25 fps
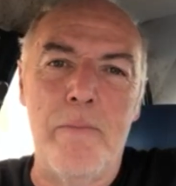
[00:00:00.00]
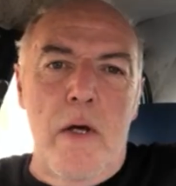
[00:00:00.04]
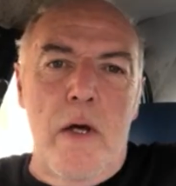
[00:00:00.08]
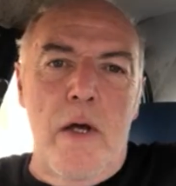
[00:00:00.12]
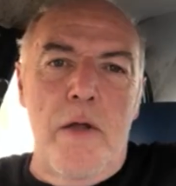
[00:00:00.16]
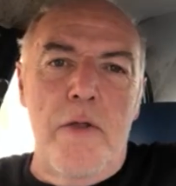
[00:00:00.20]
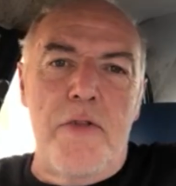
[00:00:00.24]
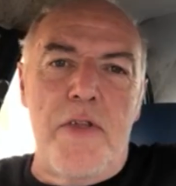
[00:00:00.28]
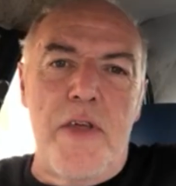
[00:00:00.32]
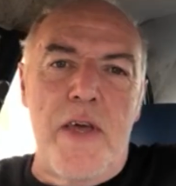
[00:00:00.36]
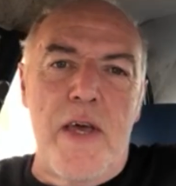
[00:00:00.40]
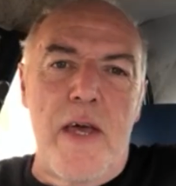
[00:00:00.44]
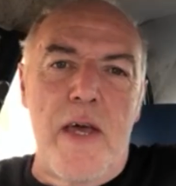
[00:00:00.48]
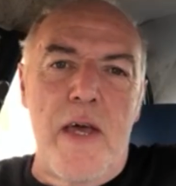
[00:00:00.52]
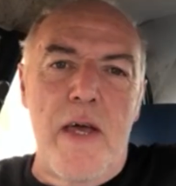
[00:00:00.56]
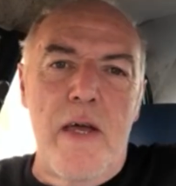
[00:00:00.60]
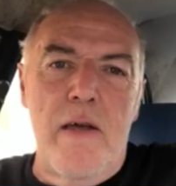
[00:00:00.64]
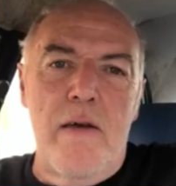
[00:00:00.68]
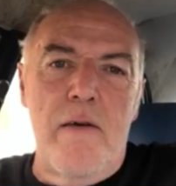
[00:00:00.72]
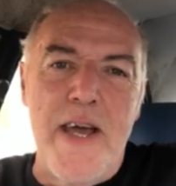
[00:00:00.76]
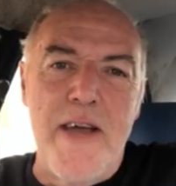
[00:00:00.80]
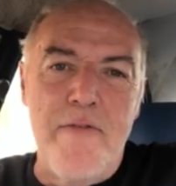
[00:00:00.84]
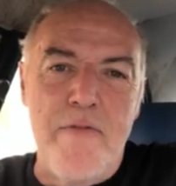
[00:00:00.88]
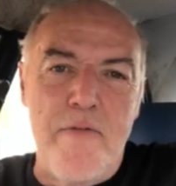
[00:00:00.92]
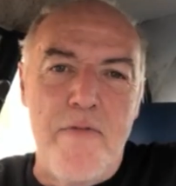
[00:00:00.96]
And they
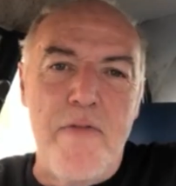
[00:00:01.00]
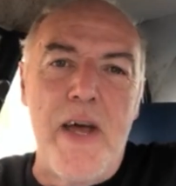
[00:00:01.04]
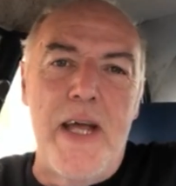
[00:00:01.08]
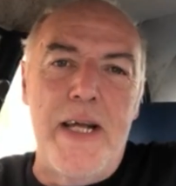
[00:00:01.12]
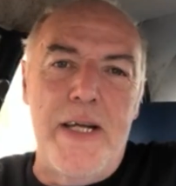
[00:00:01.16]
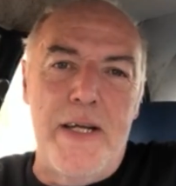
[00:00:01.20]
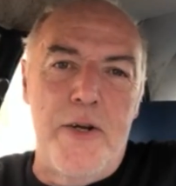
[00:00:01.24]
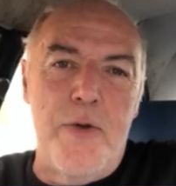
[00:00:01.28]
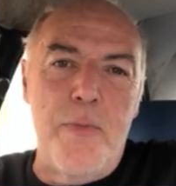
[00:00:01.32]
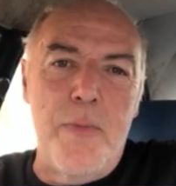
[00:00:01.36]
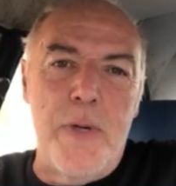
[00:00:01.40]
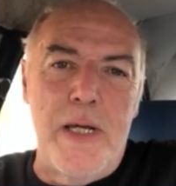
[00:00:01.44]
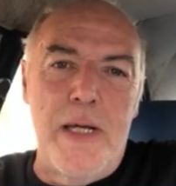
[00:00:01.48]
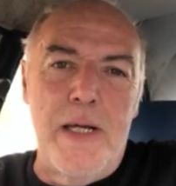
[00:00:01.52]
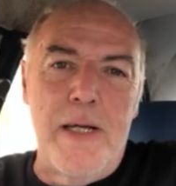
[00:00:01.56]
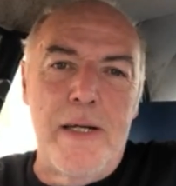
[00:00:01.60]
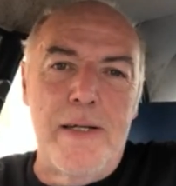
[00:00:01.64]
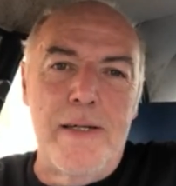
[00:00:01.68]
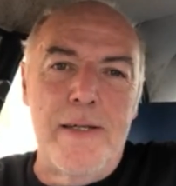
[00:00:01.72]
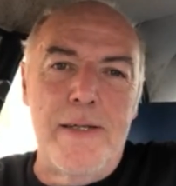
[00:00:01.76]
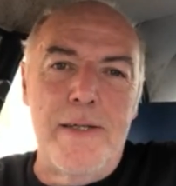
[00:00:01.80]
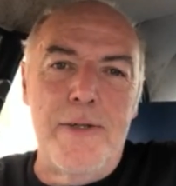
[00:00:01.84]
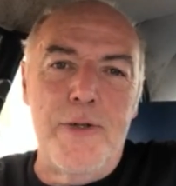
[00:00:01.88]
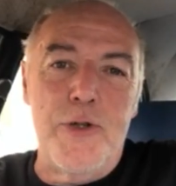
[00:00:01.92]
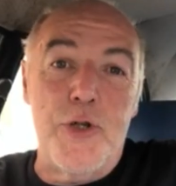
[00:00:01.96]
invited me
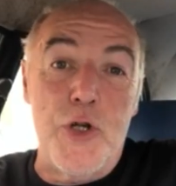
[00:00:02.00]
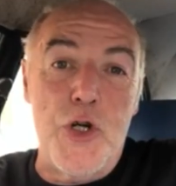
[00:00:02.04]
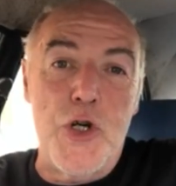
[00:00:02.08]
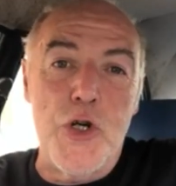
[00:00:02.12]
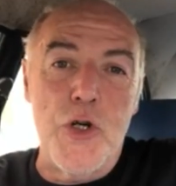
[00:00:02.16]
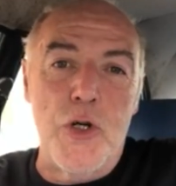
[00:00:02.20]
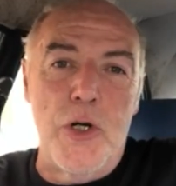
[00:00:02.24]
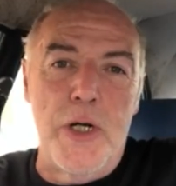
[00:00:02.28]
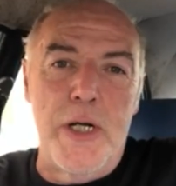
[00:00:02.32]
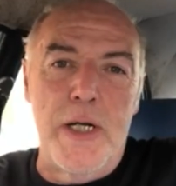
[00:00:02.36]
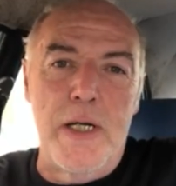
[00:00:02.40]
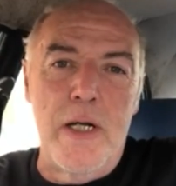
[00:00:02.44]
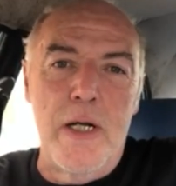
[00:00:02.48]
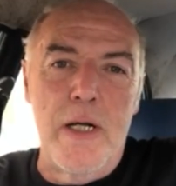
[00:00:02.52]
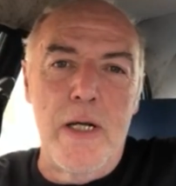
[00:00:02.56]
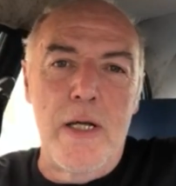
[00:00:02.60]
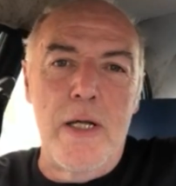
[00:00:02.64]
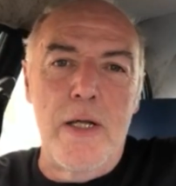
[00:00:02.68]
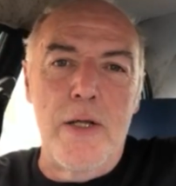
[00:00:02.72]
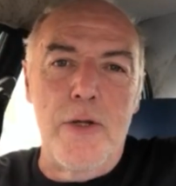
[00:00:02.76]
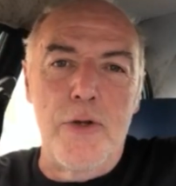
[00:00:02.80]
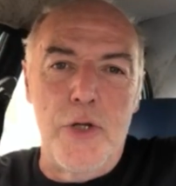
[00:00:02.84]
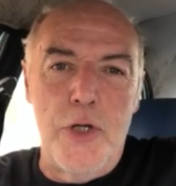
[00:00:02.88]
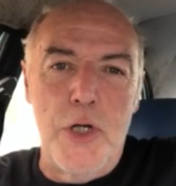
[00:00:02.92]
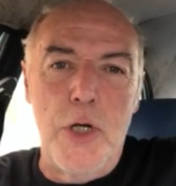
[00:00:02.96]
to join
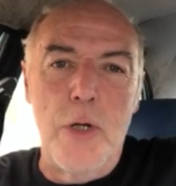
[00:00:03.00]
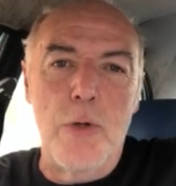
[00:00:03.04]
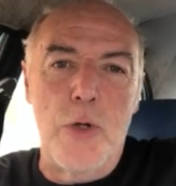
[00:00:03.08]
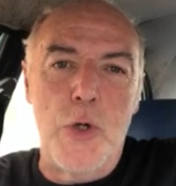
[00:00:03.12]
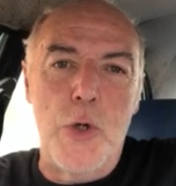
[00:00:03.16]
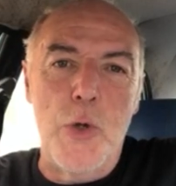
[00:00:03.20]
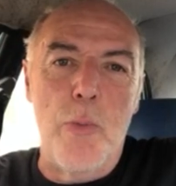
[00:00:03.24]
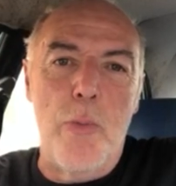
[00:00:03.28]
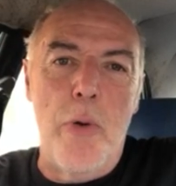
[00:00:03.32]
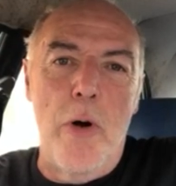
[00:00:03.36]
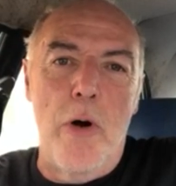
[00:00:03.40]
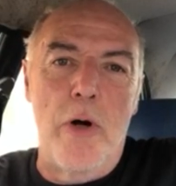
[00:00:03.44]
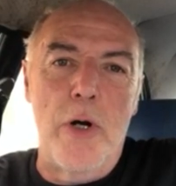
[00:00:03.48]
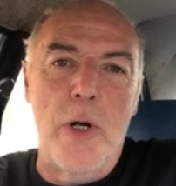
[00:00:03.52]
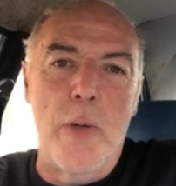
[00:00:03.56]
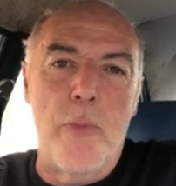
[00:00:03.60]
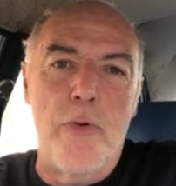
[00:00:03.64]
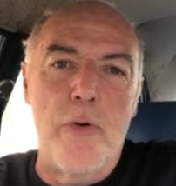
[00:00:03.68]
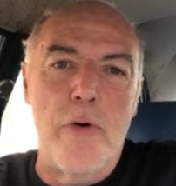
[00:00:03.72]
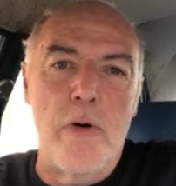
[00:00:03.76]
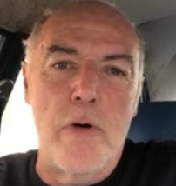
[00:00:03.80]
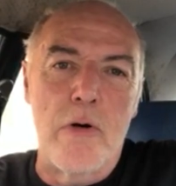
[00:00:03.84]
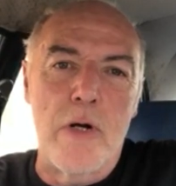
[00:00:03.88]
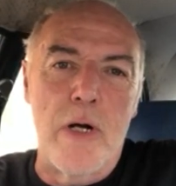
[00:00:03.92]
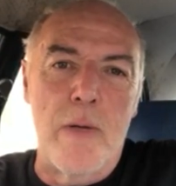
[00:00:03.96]
the YouTube Partner
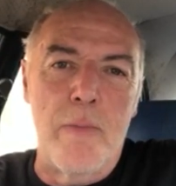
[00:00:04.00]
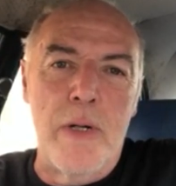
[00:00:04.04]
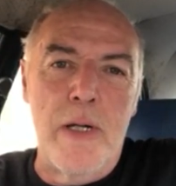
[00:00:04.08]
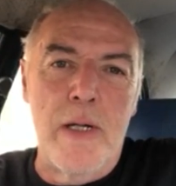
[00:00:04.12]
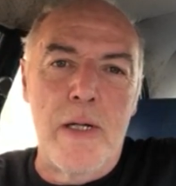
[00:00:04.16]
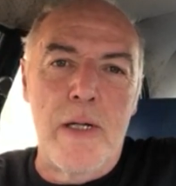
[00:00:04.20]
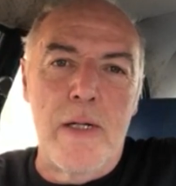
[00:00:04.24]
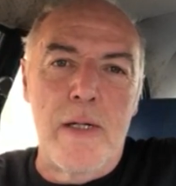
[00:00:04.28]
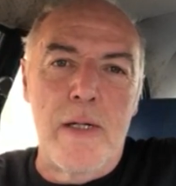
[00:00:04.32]
Program.